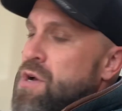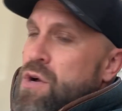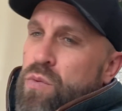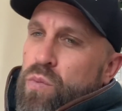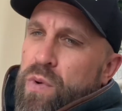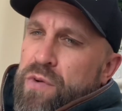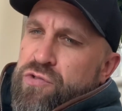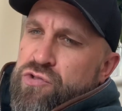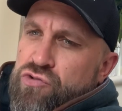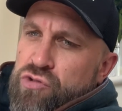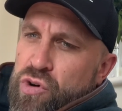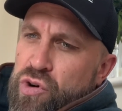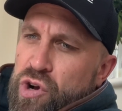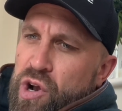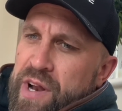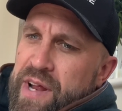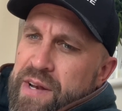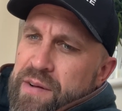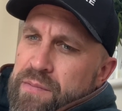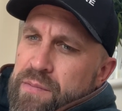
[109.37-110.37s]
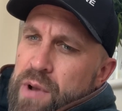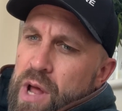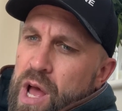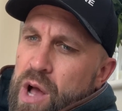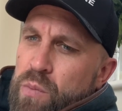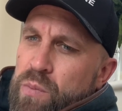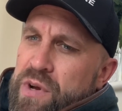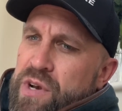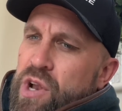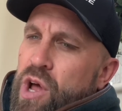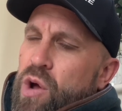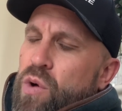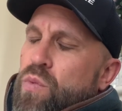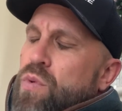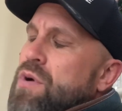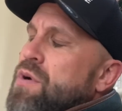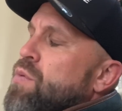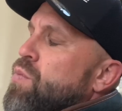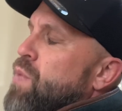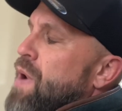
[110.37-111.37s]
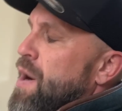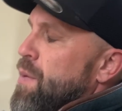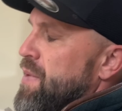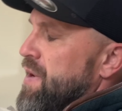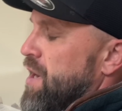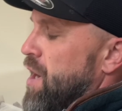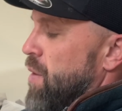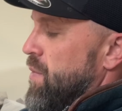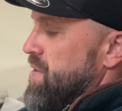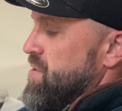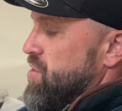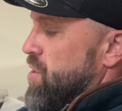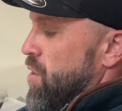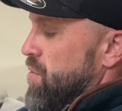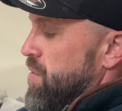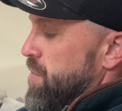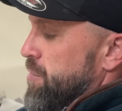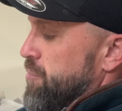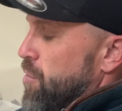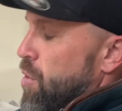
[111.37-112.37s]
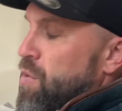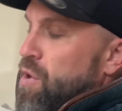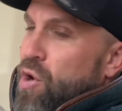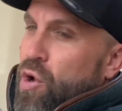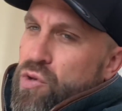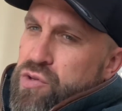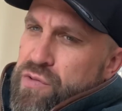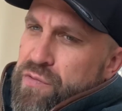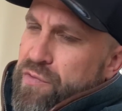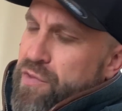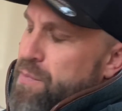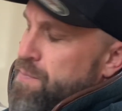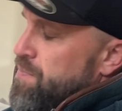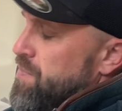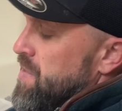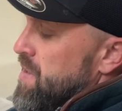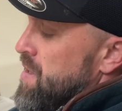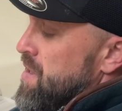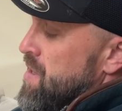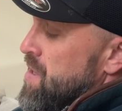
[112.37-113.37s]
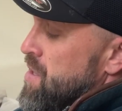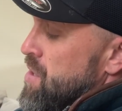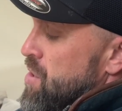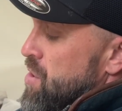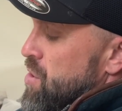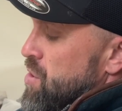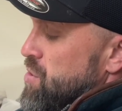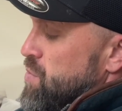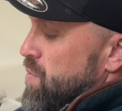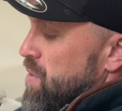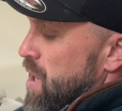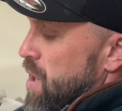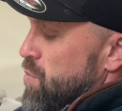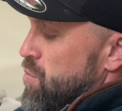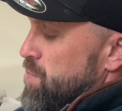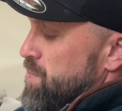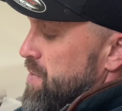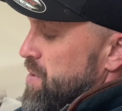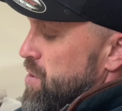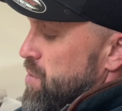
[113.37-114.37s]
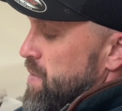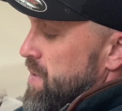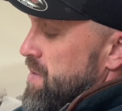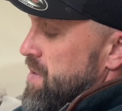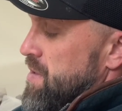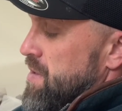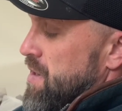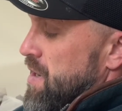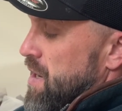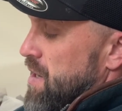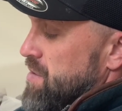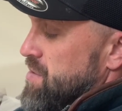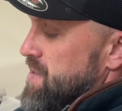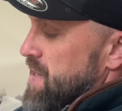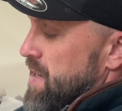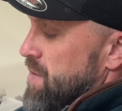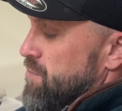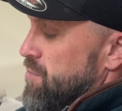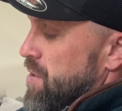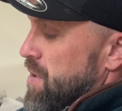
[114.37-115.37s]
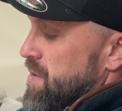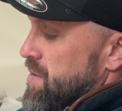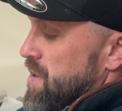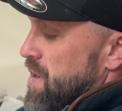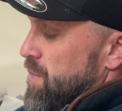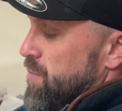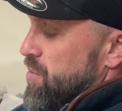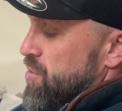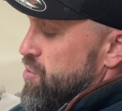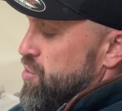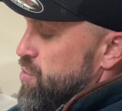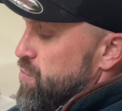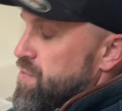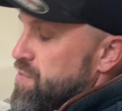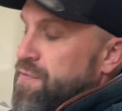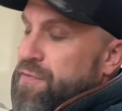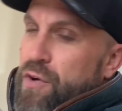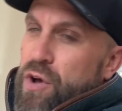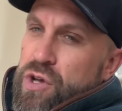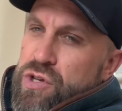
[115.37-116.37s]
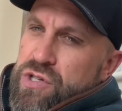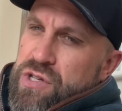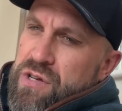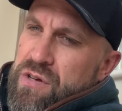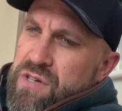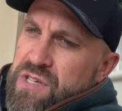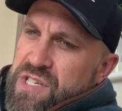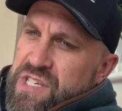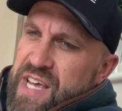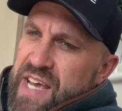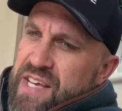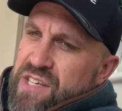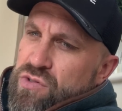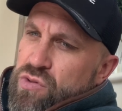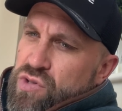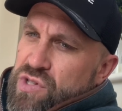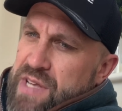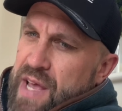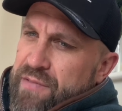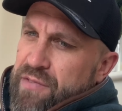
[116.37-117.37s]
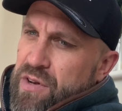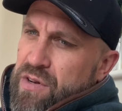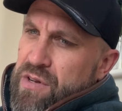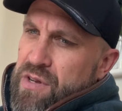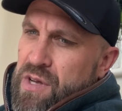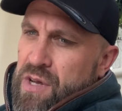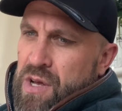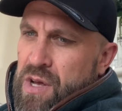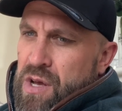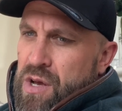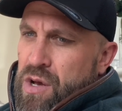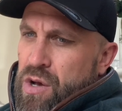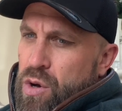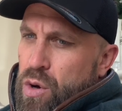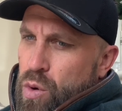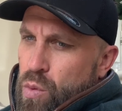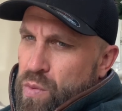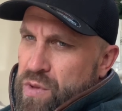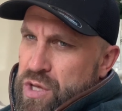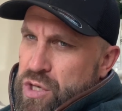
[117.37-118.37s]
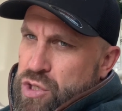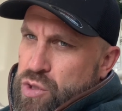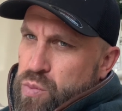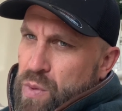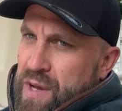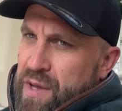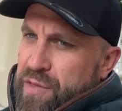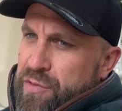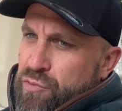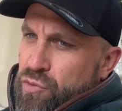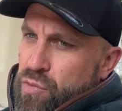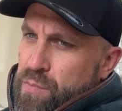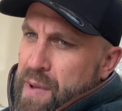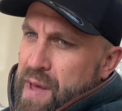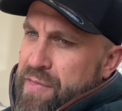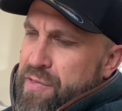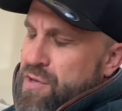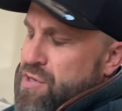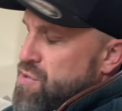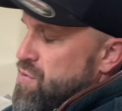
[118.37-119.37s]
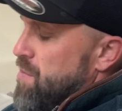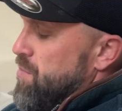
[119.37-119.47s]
we've struggled on it and we know where we're going is going to throw a lot of them. So what I would be doing, I'd say, right, I'm going to shoot the first six or seven with a swing through method. So I'm